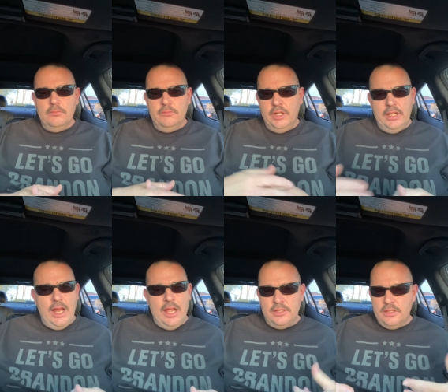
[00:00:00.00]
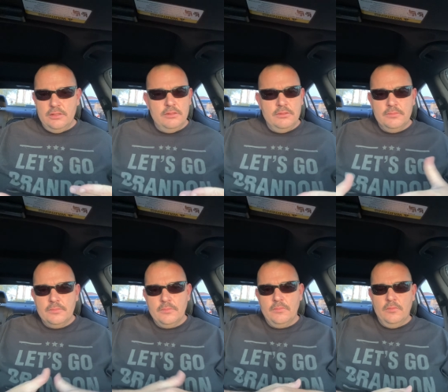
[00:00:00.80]
Very nice,
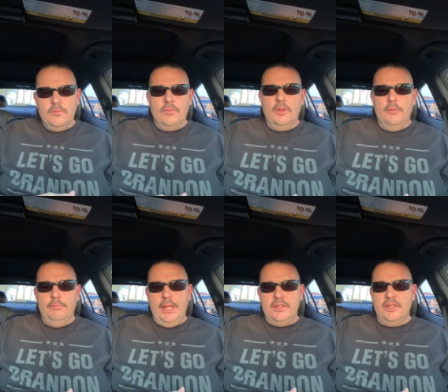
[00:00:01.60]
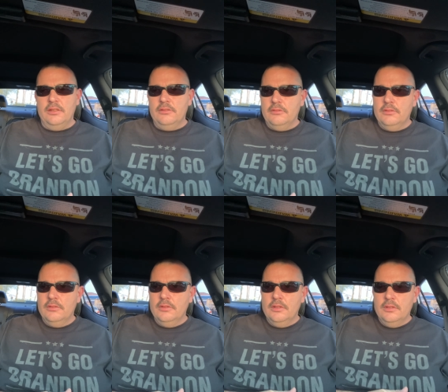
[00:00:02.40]
pleasant,
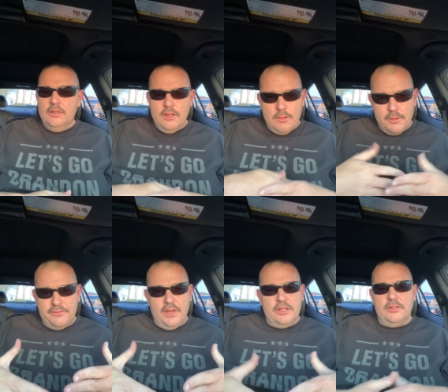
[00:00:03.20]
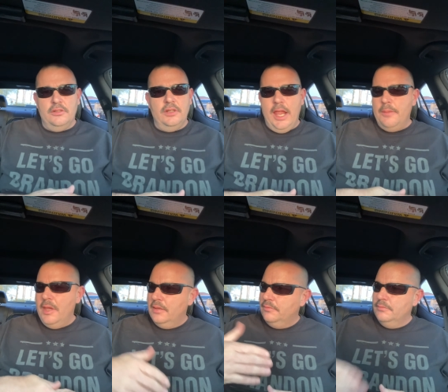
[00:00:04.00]
professional. Hey
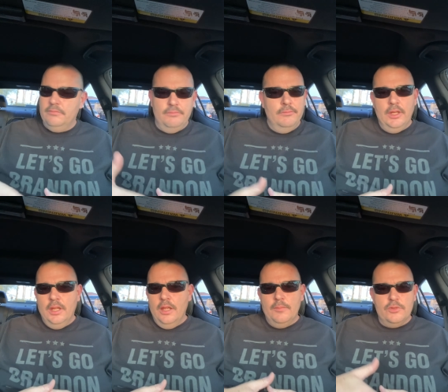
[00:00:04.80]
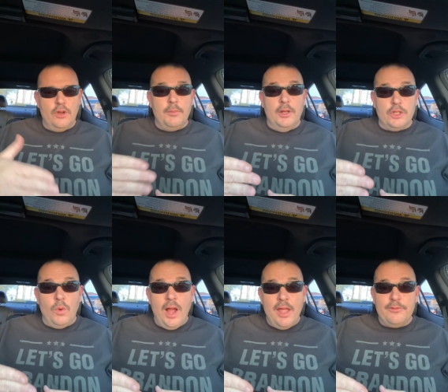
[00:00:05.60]
man, sorry about your
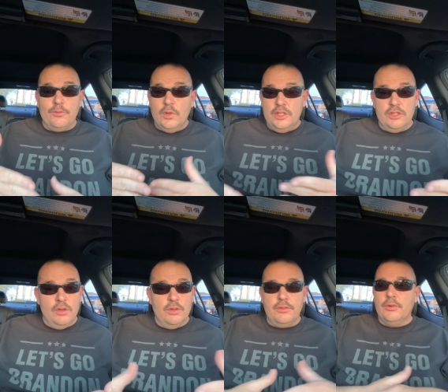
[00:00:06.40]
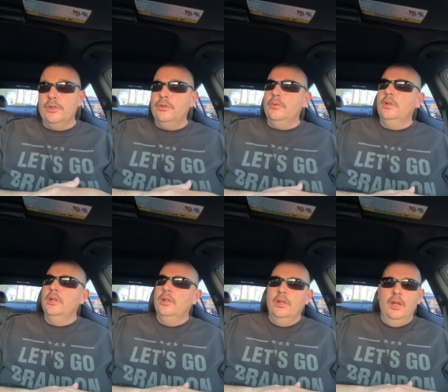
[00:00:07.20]
wife and what she's going through.
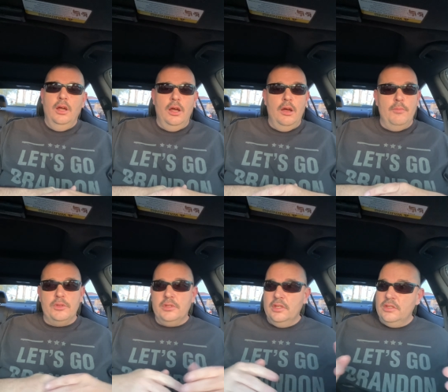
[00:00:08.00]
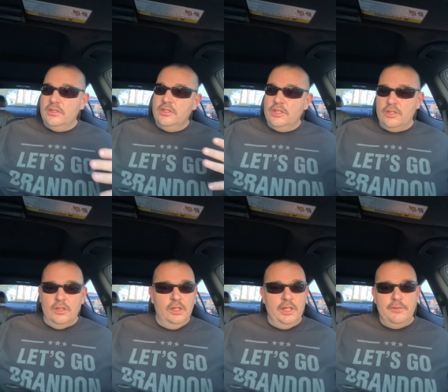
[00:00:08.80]
Uh, most of this is just
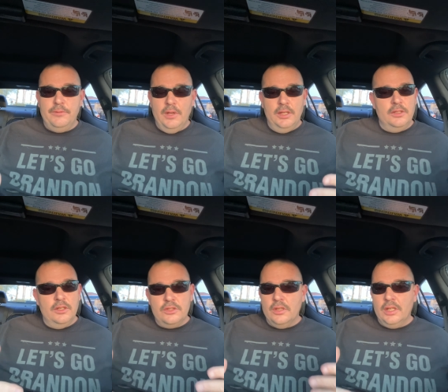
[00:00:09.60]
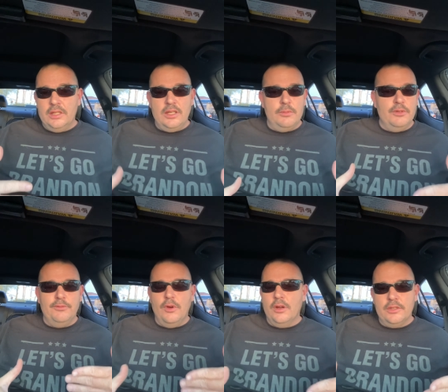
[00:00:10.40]
good, clean fun. You just took it a step too
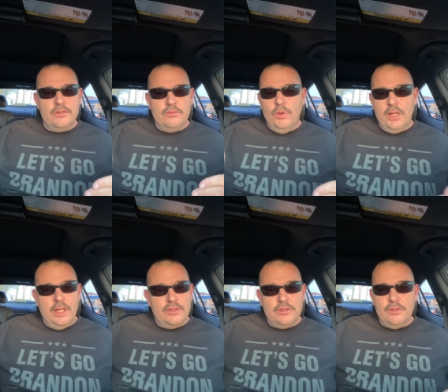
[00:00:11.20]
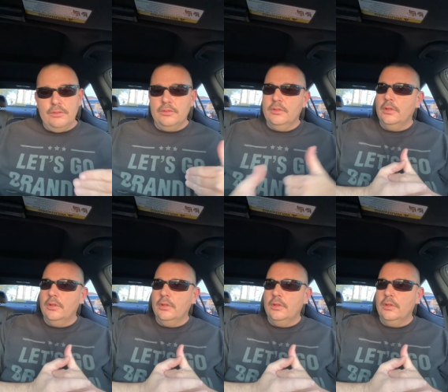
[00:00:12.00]
far. It's what it is, dude.